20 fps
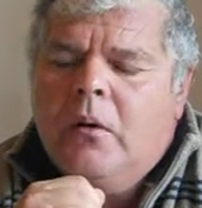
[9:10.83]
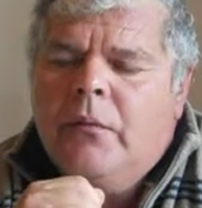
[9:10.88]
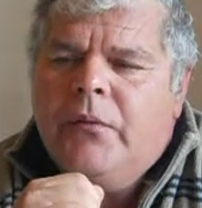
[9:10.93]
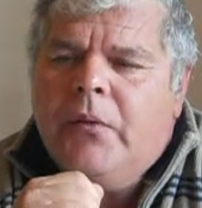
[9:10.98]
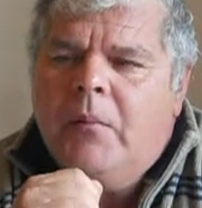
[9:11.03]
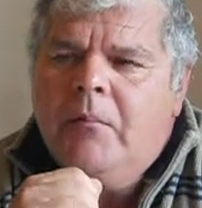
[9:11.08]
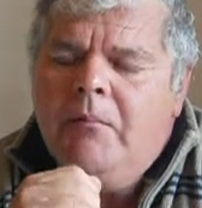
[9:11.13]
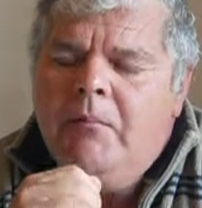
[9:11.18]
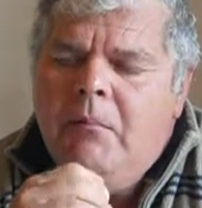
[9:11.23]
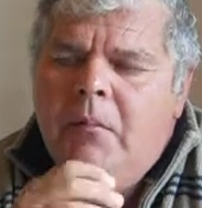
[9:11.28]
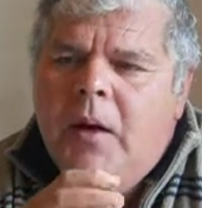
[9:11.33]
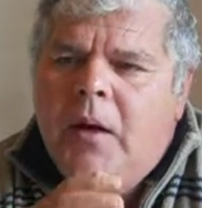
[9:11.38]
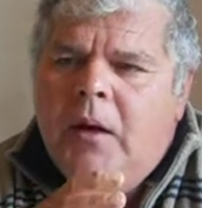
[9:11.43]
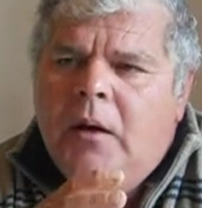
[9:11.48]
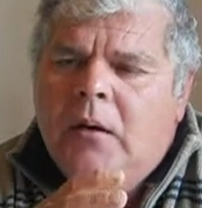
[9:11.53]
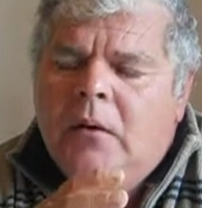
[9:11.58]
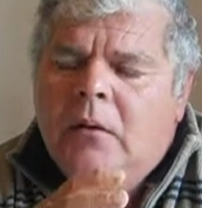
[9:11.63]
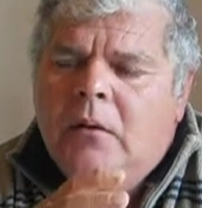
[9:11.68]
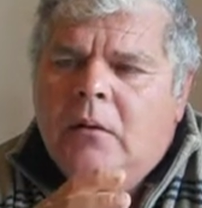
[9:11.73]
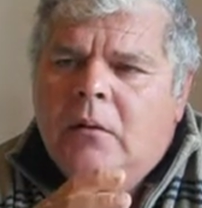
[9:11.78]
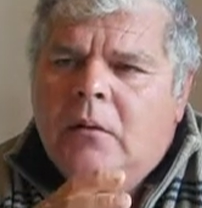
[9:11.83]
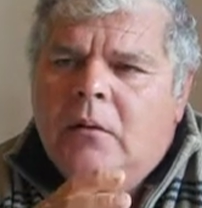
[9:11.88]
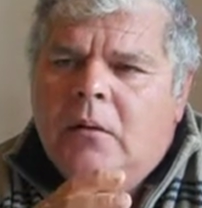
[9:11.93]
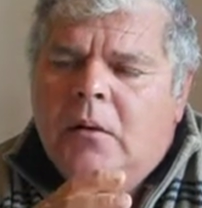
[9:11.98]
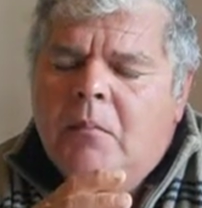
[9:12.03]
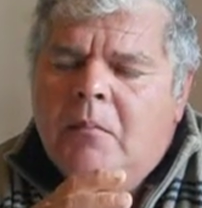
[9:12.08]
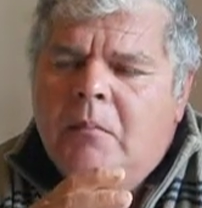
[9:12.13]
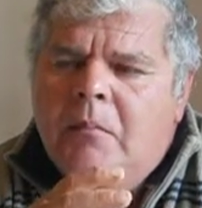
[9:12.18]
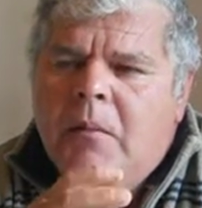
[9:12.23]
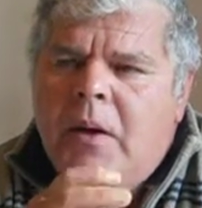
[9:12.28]
the
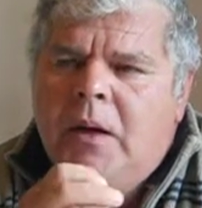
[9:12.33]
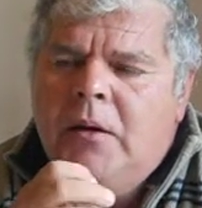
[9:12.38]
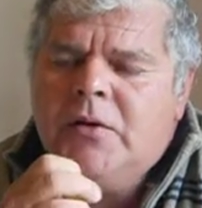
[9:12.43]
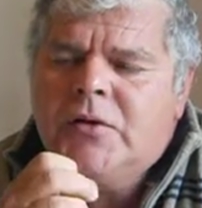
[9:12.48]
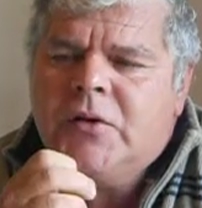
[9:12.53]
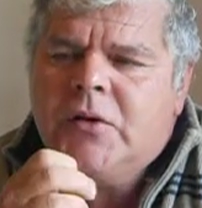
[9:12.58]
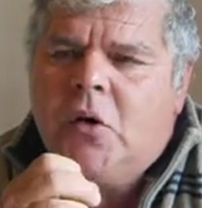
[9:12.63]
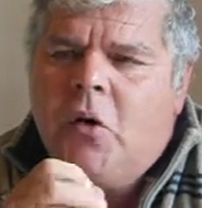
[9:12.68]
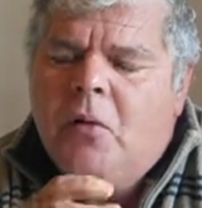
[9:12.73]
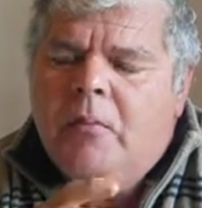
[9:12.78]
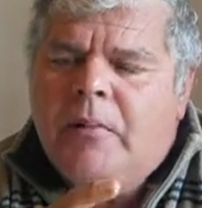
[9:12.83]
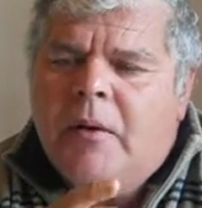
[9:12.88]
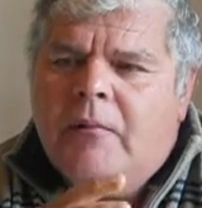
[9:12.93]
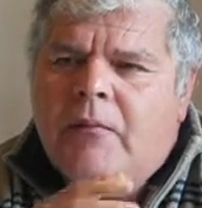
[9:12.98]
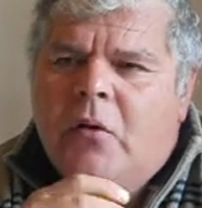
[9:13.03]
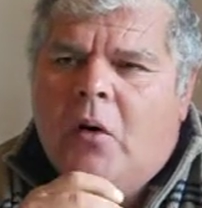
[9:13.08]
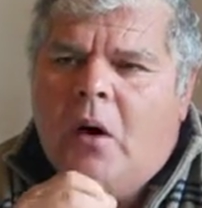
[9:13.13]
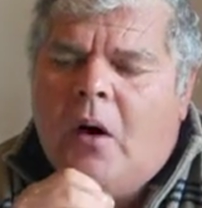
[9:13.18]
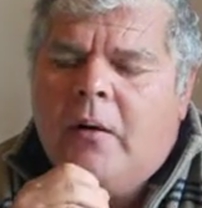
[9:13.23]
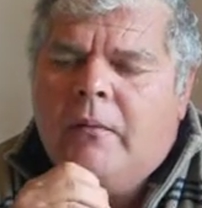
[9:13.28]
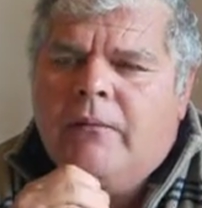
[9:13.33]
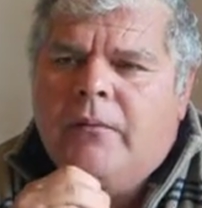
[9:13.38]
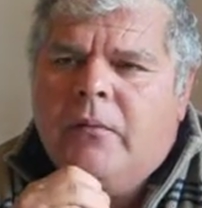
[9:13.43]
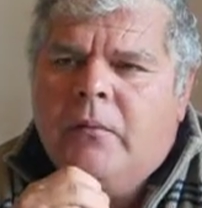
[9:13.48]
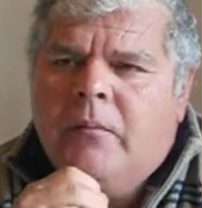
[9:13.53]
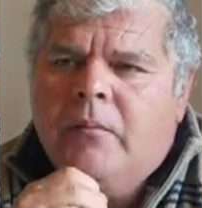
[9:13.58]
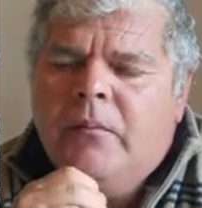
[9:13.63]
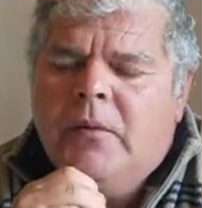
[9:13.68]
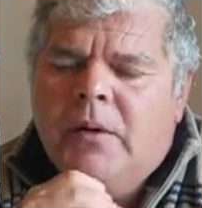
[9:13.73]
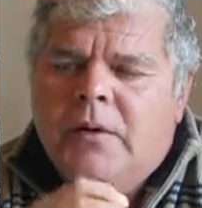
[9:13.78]
main scope I've got
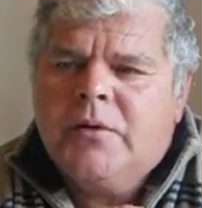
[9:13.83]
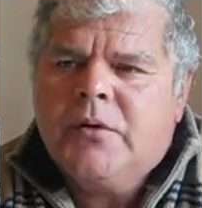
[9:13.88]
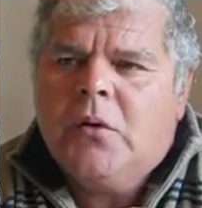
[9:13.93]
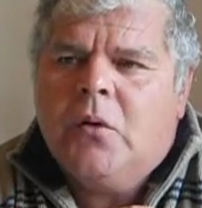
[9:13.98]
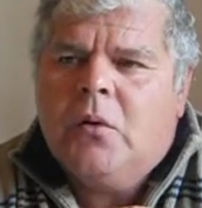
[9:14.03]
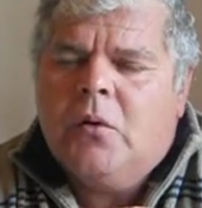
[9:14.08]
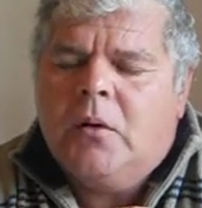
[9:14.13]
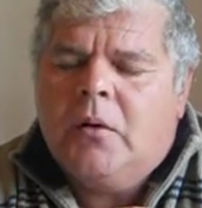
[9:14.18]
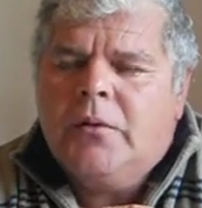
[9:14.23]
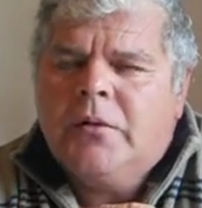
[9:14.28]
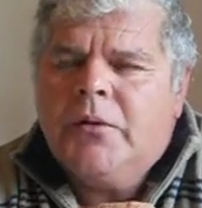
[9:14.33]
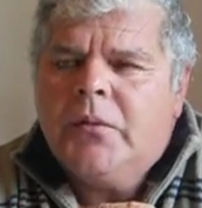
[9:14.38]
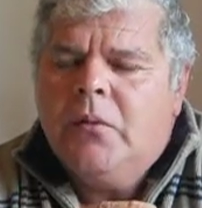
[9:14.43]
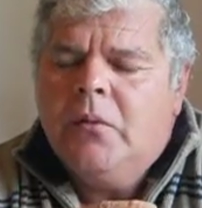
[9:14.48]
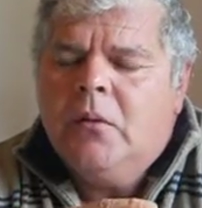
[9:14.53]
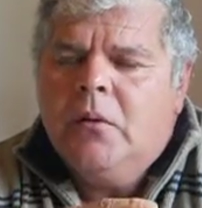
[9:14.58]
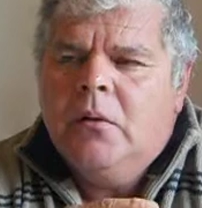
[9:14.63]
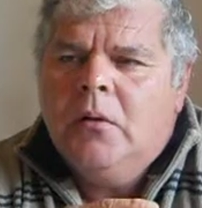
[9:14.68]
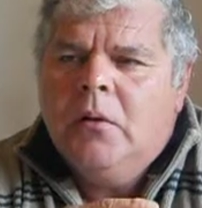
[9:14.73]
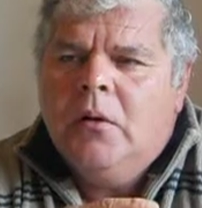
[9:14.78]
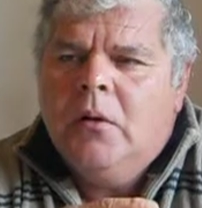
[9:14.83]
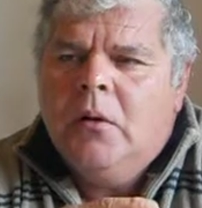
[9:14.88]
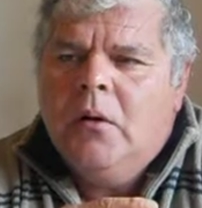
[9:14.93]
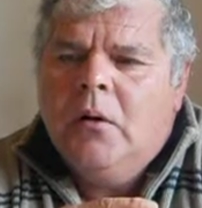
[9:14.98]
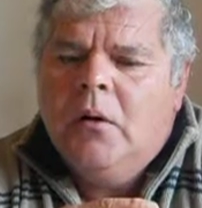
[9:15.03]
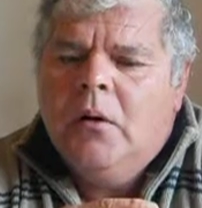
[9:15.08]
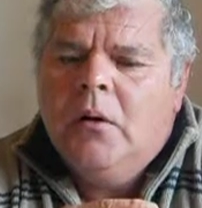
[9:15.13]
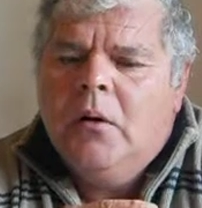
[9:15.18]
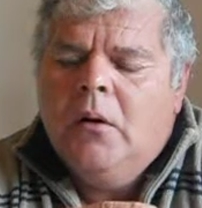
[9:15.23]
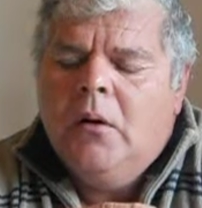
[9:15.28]
from this course
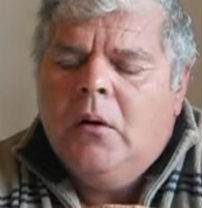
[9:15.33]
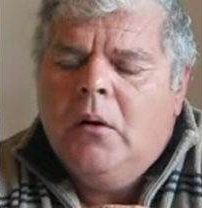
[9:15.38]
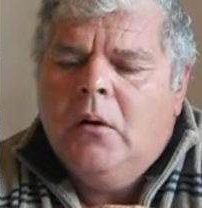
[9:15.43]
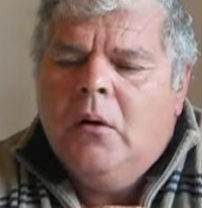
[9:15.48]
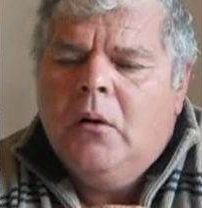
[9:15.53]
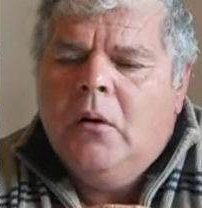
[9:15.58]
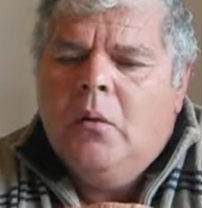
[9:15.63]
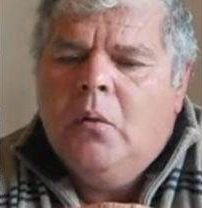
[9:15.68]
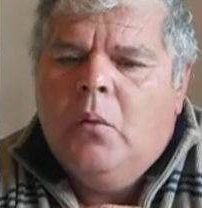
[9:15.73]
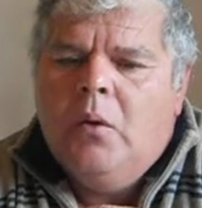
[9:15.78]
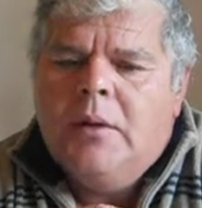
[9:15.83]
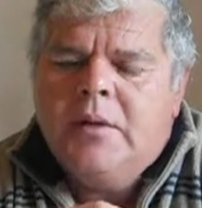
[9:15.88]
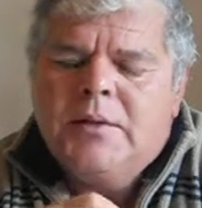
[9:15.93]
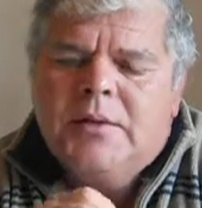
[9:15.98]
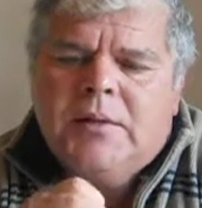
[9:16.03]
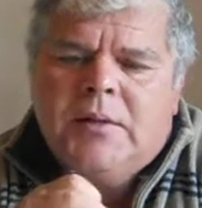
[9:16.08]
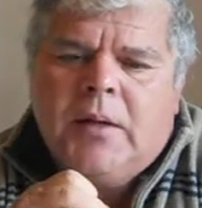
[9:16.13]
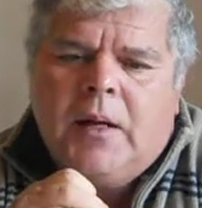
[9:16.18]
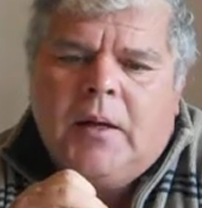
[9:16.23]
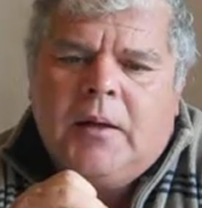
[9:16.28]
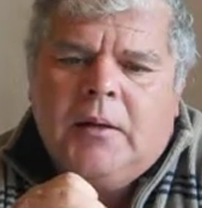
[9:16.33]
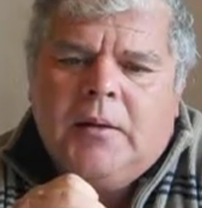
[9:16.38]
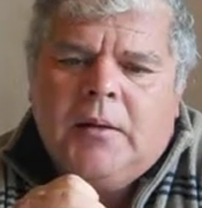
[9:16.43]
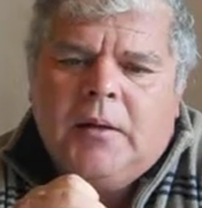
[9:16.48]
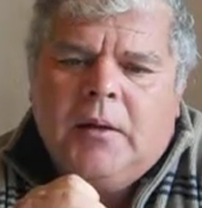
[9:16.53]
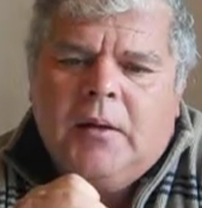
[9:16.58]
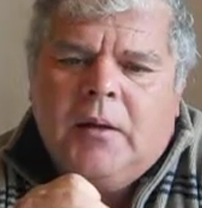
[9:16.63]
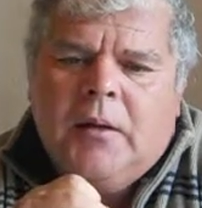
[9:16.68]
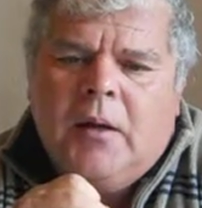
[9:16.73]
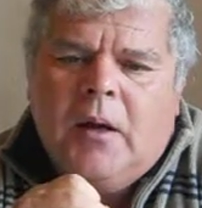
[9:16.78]
was that
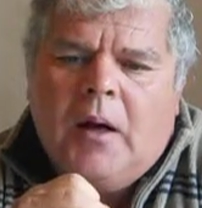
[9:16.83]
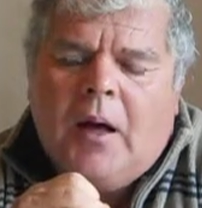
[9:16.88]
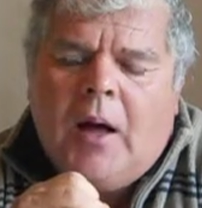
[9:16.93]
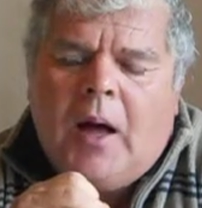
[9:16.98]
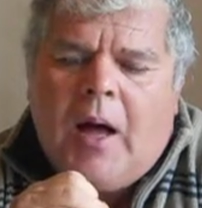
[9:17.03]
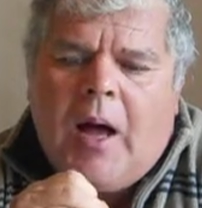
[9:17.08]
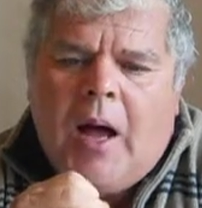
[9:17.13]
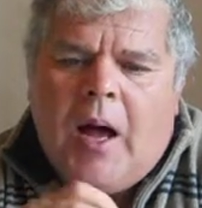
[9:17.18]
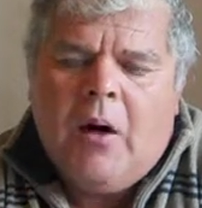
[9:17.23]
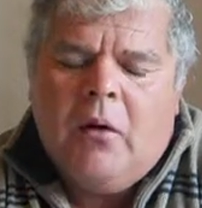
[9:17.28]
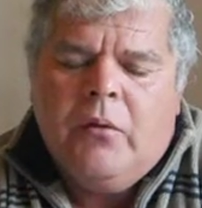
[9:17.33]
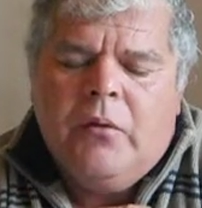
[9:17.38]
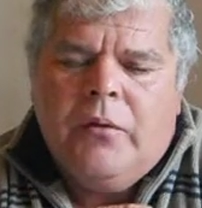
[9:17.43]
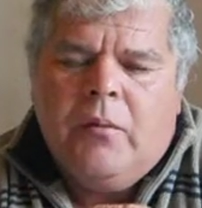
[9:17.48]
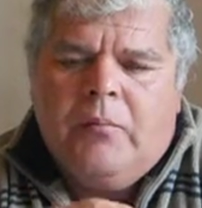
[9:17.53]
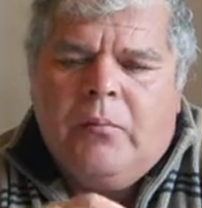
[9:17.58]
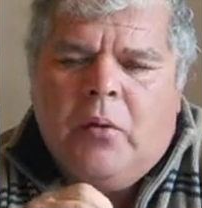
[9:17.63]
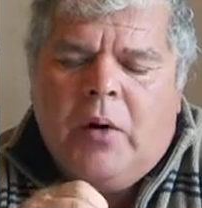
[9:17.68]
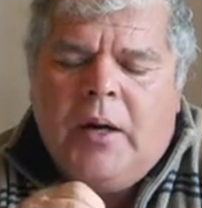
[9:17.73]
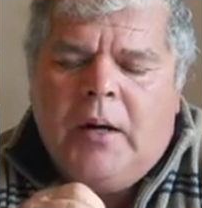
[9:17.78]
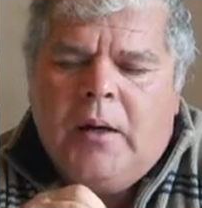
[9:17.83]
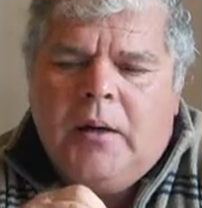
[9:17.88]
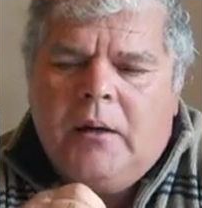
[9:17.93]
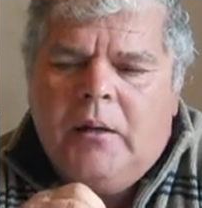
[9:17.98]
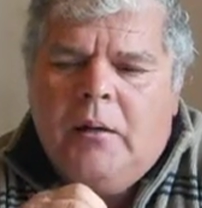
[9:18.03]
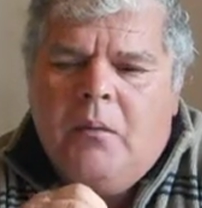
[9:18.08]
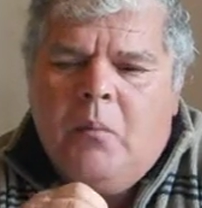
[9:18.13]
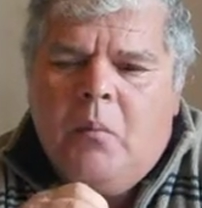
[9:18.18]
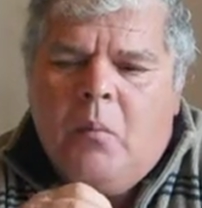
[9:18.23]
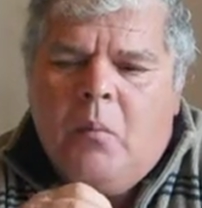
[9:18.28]
how the brain,